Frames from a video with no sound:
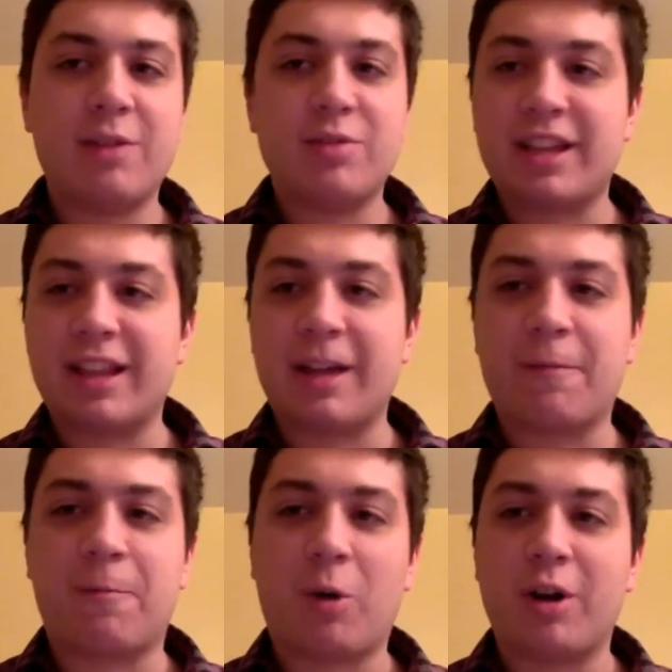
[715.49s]
It was getting like
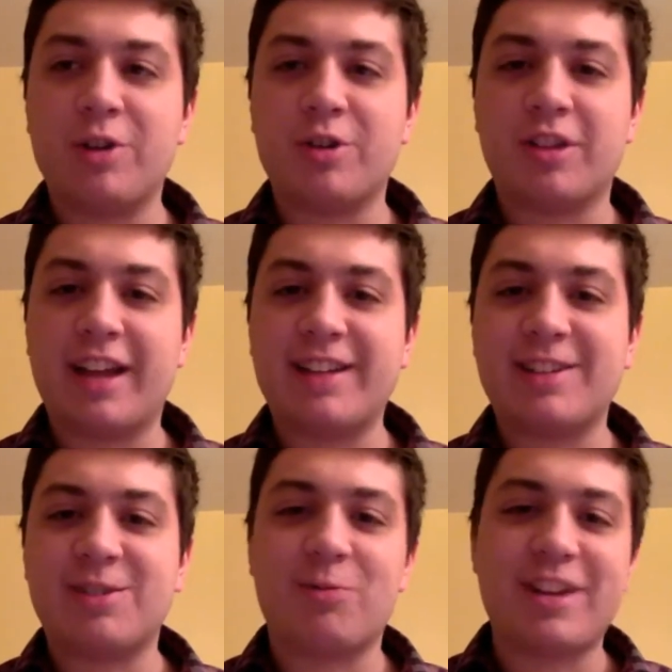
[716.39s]
400 likes
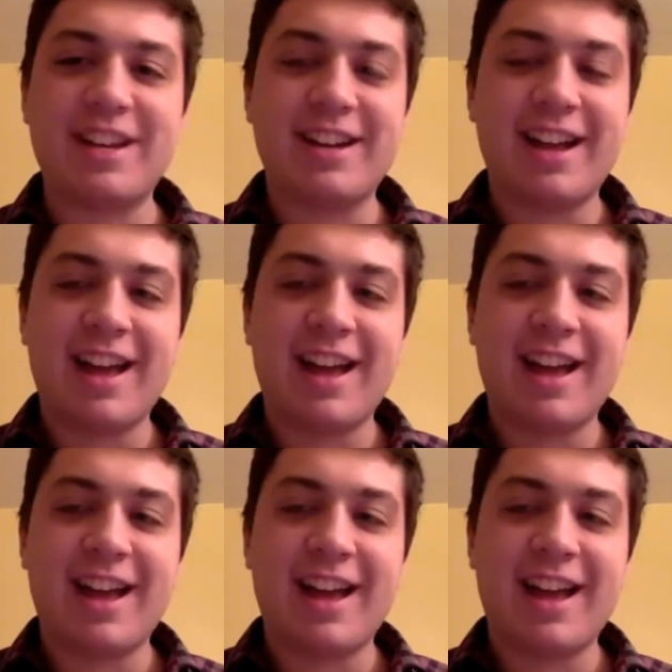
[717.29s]
a tweet.